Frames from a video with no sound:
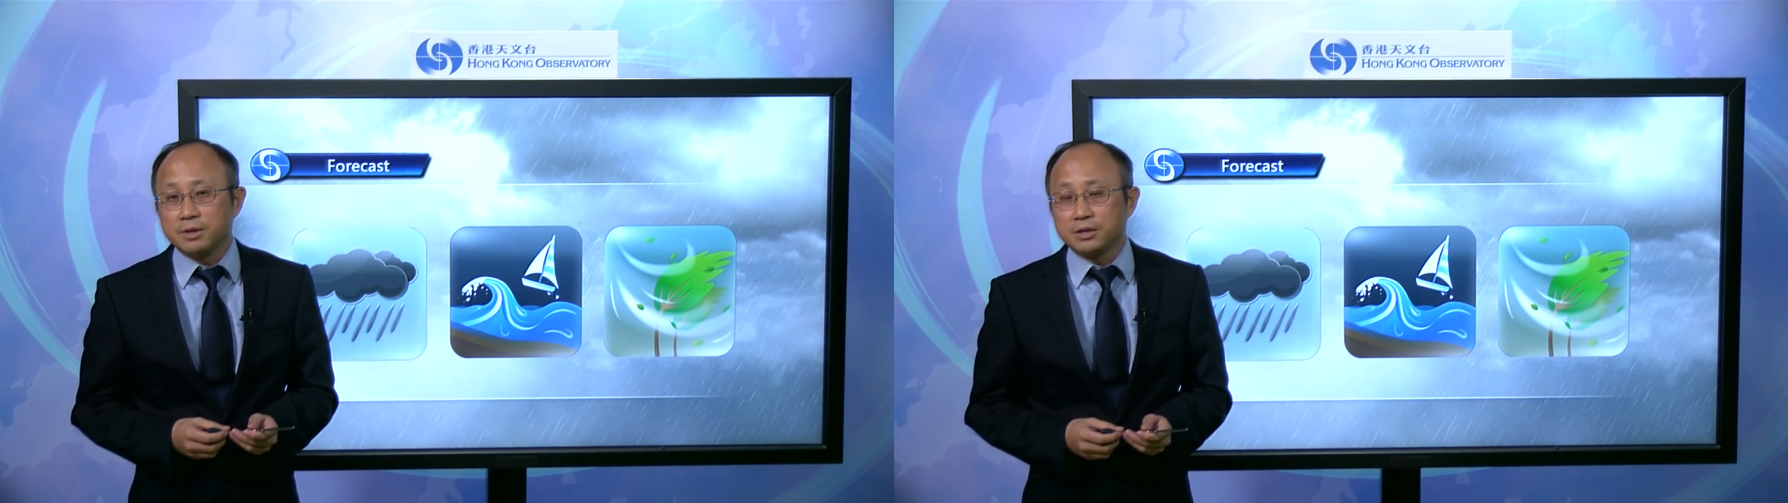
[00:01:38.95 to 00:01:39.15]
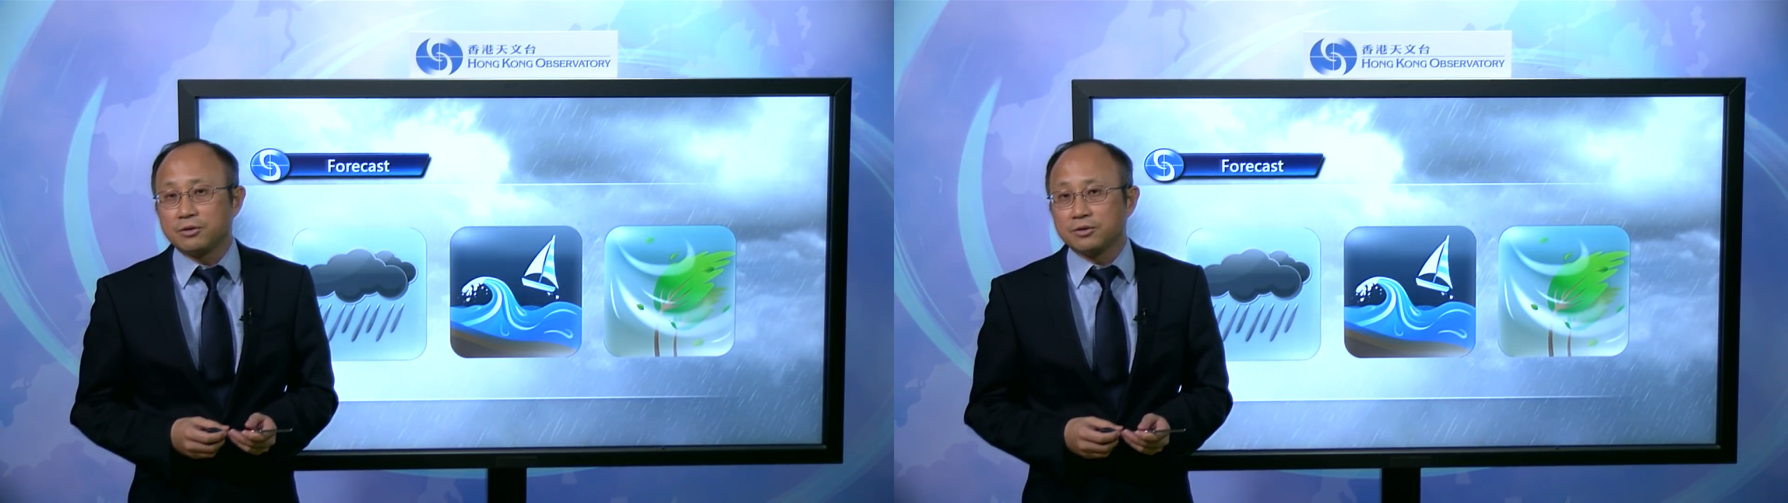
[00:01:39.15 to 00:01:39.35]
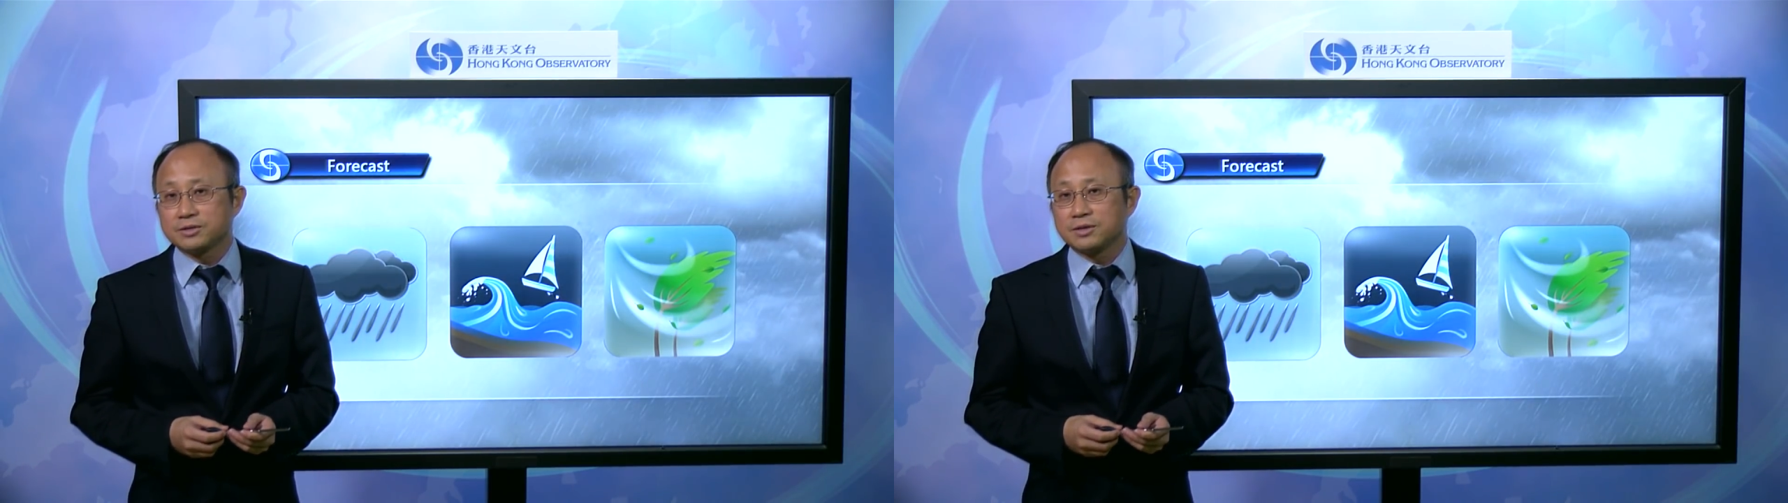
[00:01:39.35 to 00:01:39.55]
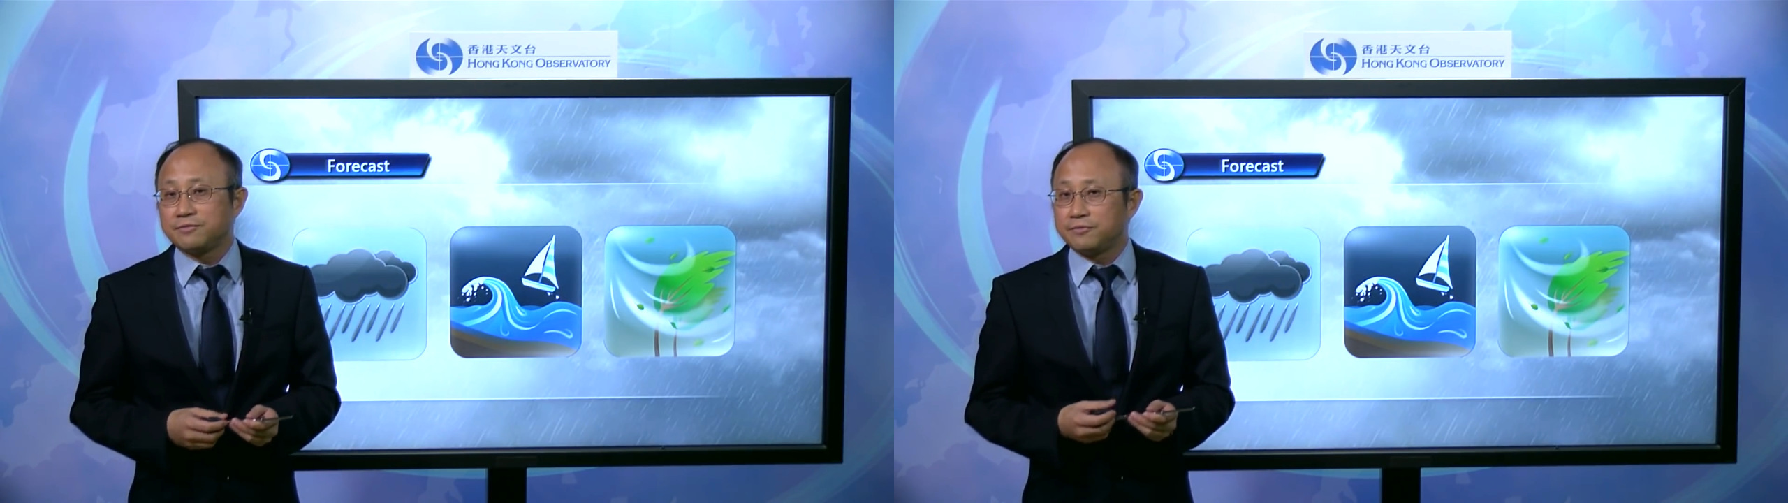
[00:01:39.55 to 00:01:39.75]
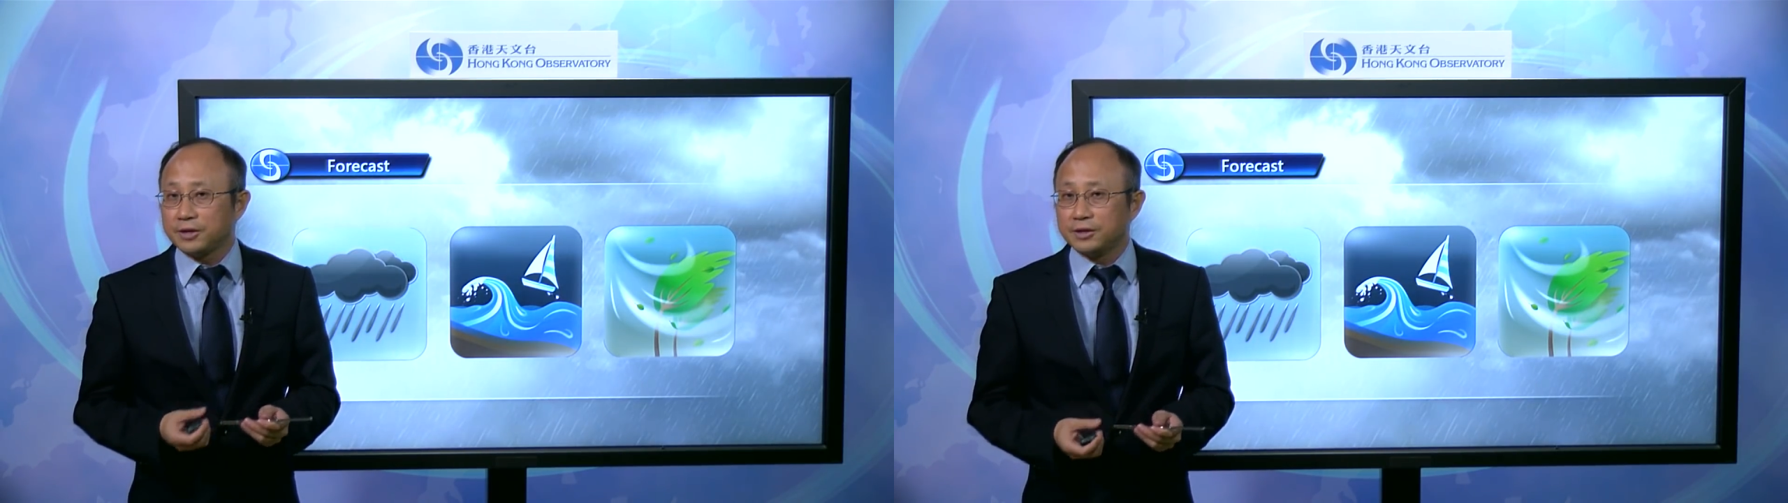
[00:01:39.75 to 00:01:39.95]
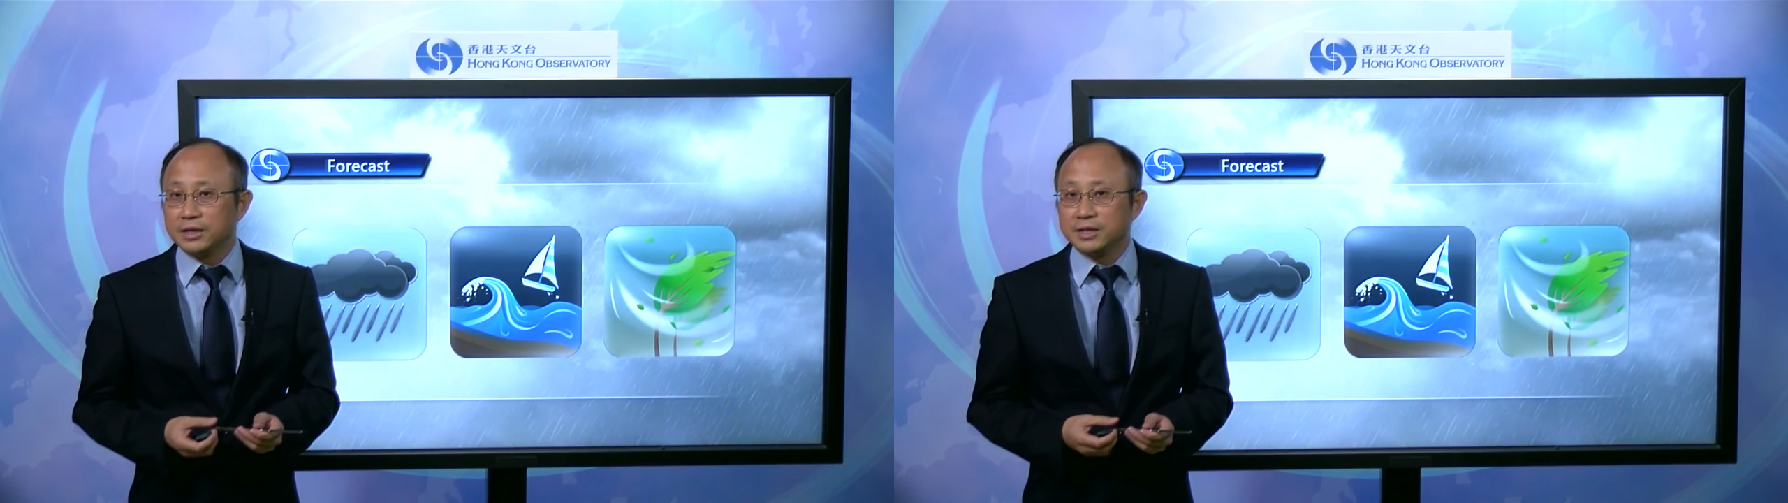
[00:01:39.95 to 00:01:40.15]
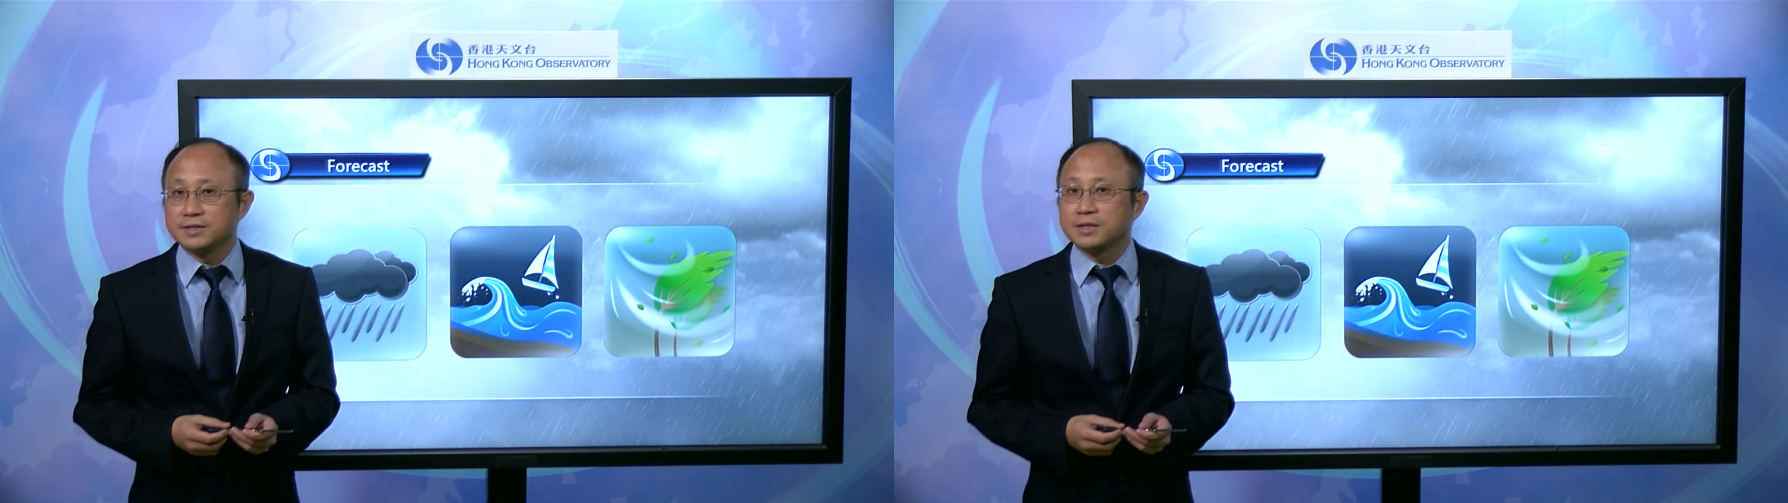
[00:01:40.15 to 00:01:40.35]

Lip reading: may cause some flooding in